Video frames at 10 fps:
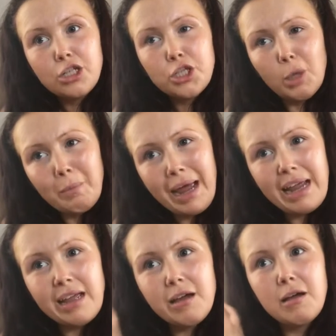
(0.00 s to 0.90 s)
took
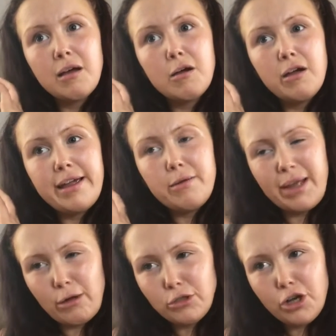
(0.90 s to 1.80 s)
my
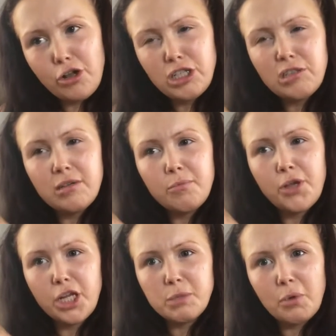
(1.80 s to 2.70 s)
Eco-Tools
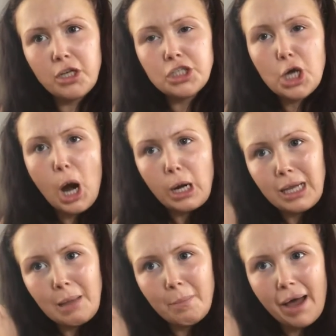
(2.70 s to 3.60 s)
beauty sponge out of
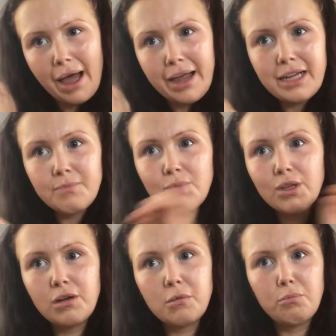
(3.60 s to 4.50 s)
that bag,
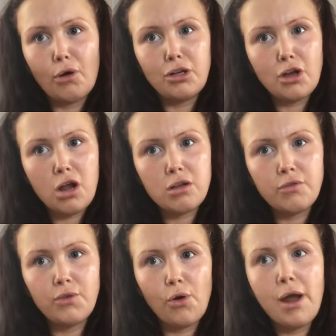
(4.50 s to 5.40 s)
brought it down to the
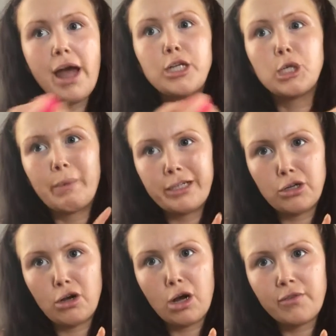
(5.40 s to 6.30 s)
floor and took a big
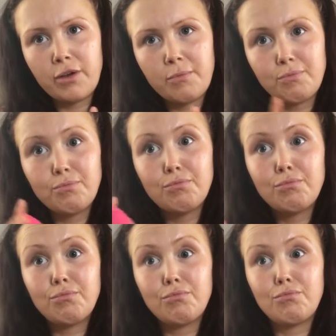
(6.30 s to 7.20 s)
chunk out of it.
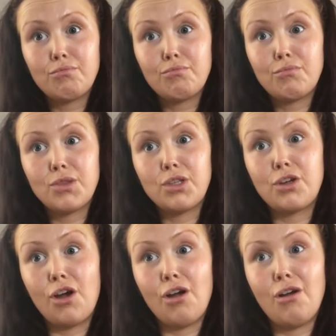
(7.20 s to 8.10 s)

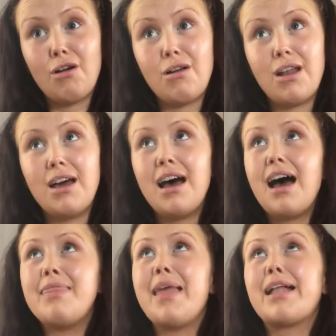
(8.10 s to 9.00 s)
Girl,
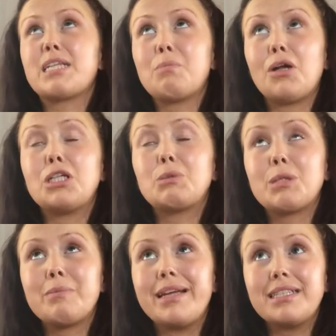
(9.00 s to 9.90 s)
that sponge was
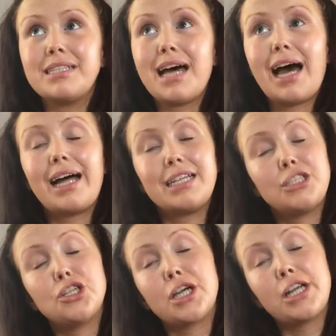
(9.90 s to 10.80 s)
amazing, and
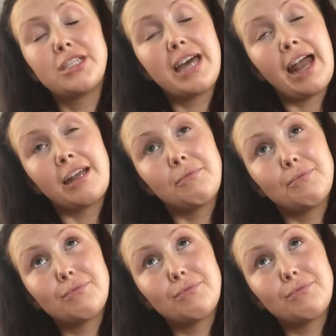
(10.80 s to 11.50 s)
Suki just ate it.